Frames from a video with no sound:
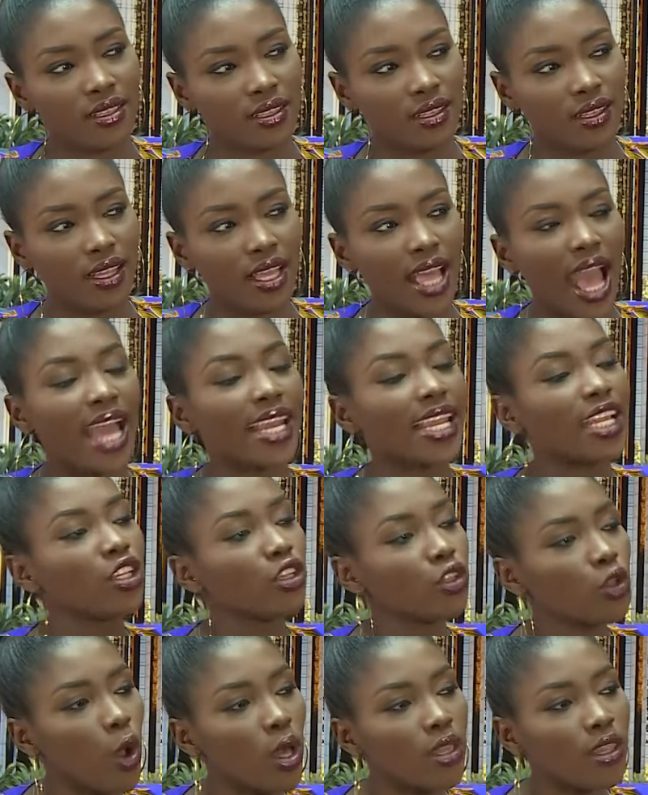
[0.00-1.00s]
And then,
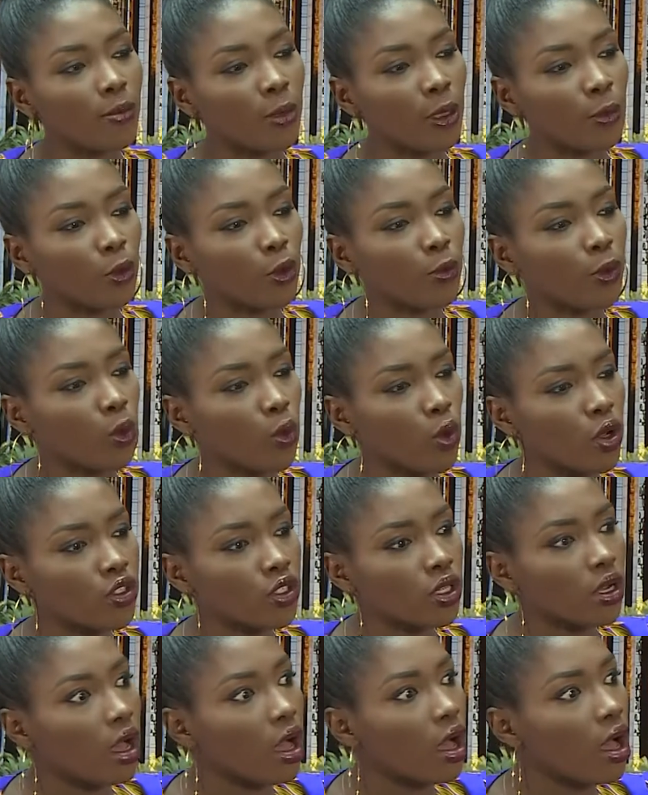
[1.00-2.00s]
you know, other people will be
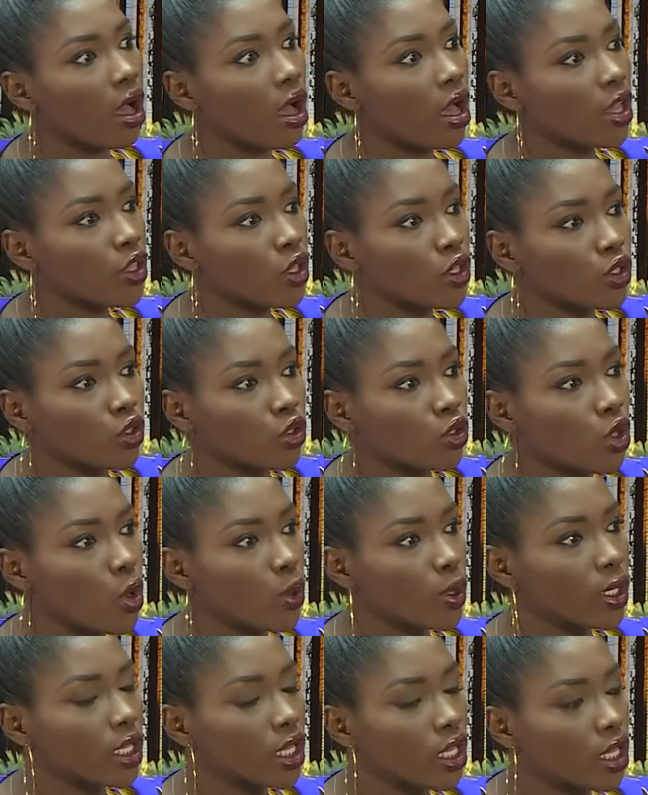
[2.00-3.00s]
wondering, oh, you're
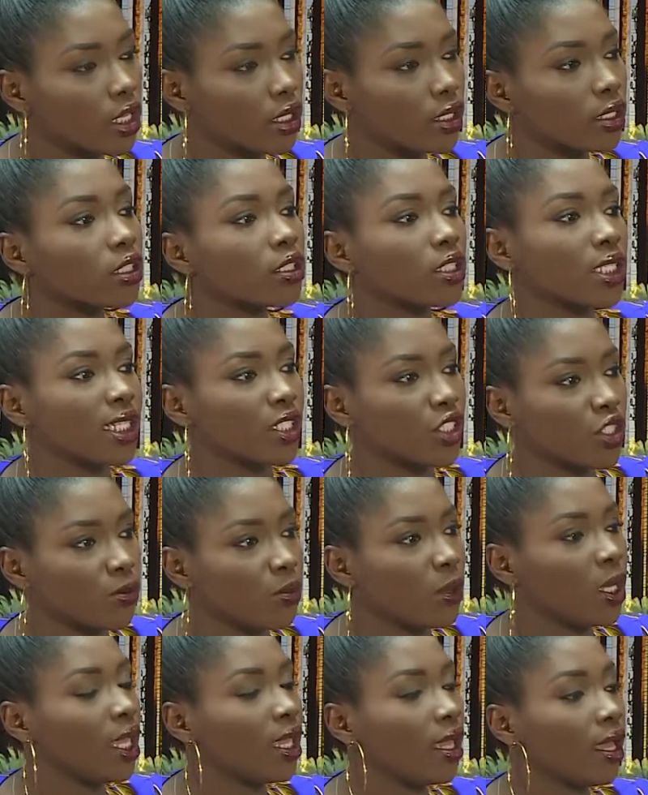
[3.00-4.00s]
so good, teach
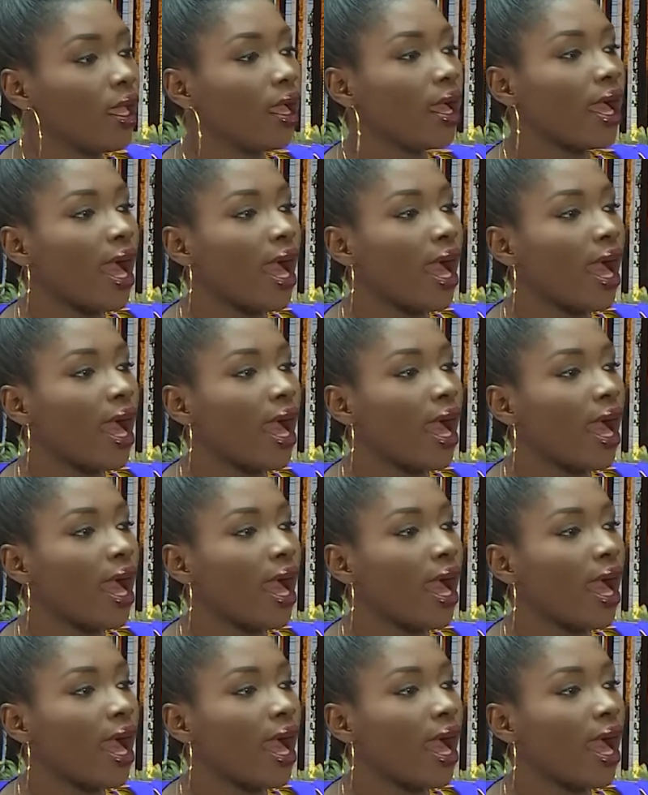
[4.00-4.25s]
me.